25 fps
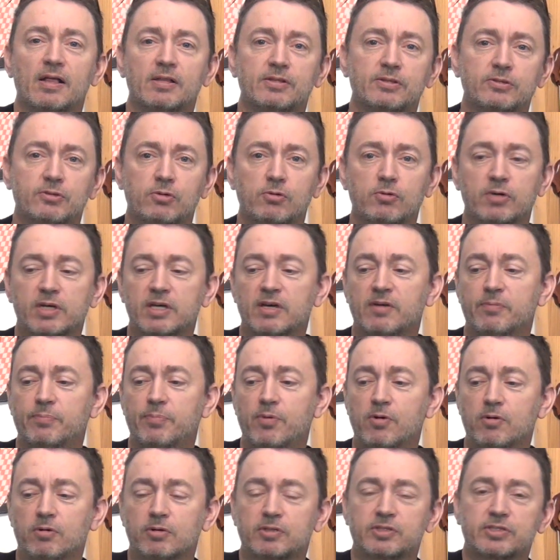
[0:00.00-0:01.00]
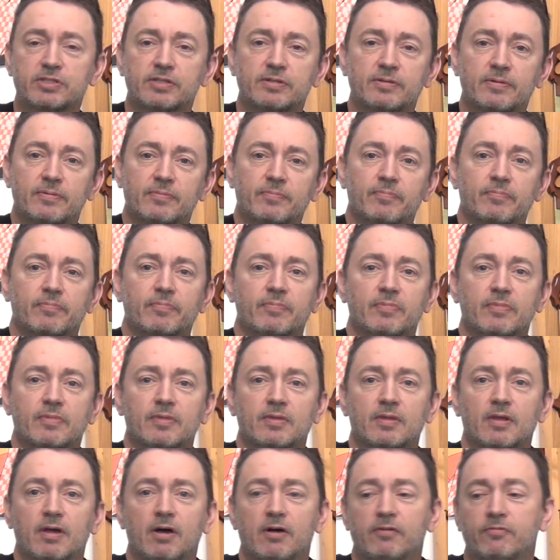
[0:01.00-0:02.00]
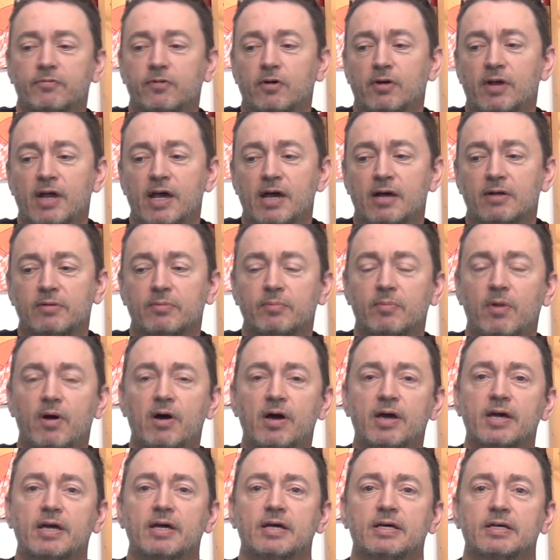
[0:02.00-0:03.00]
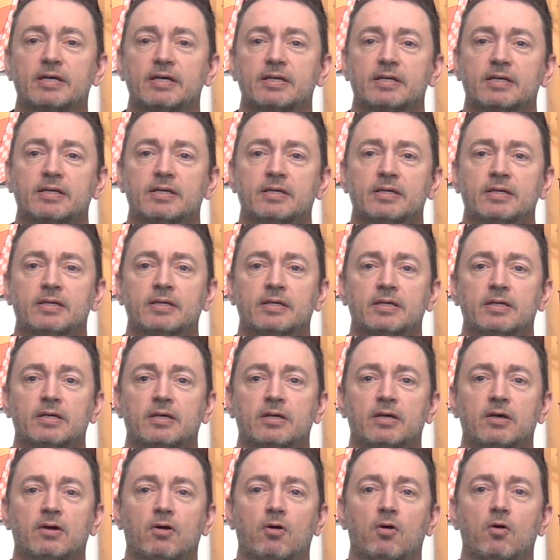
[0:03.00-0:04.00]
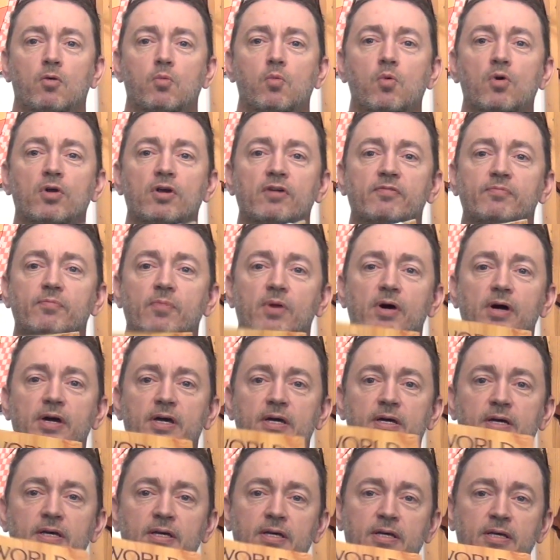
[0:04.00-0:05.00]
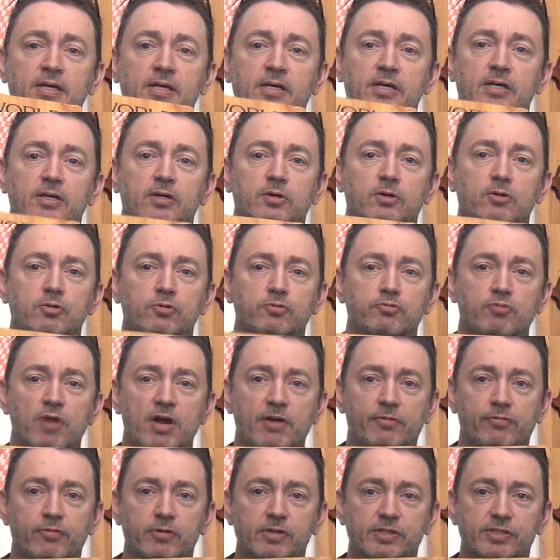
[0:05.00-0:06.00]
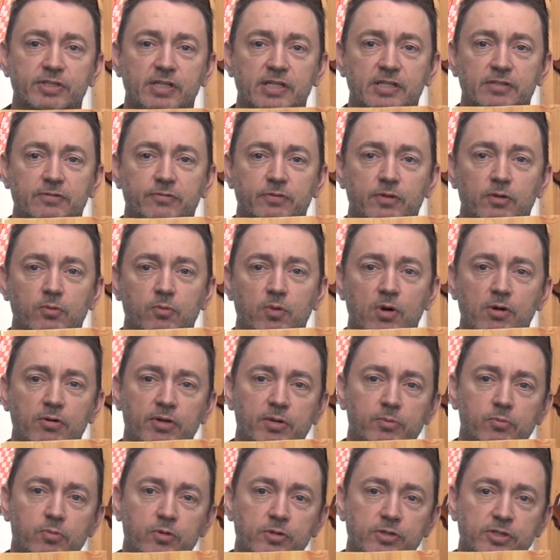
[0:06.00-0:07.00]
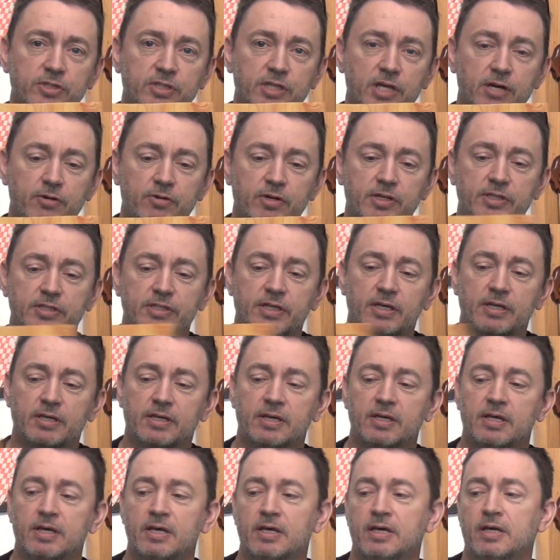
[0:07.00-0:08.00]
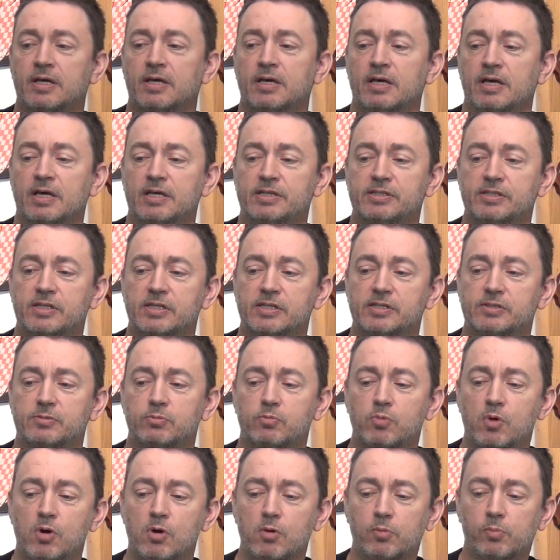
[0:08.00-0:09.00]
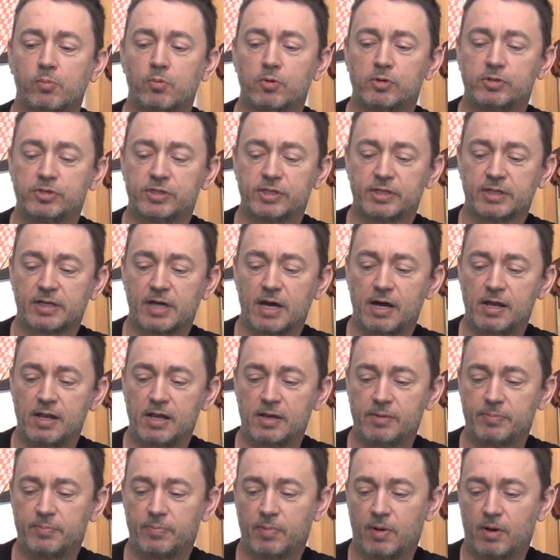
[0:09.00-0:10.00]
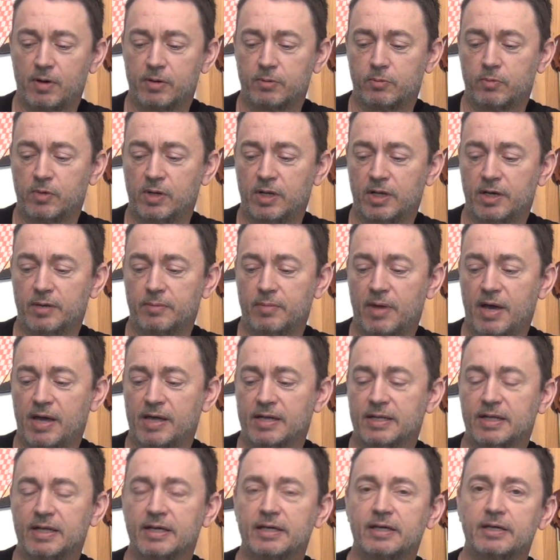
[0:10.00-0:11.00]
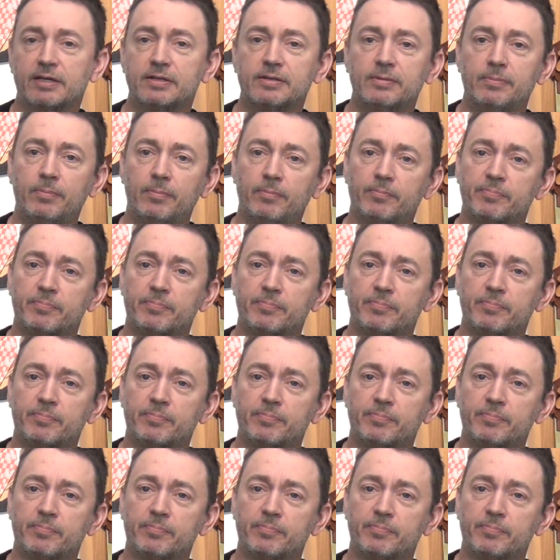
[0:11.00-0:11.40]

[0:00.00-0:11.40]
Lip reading: Talking of books, I've got out one of my good references for the World in Wood series. This is World Woods in Colour by William A. Lincoln,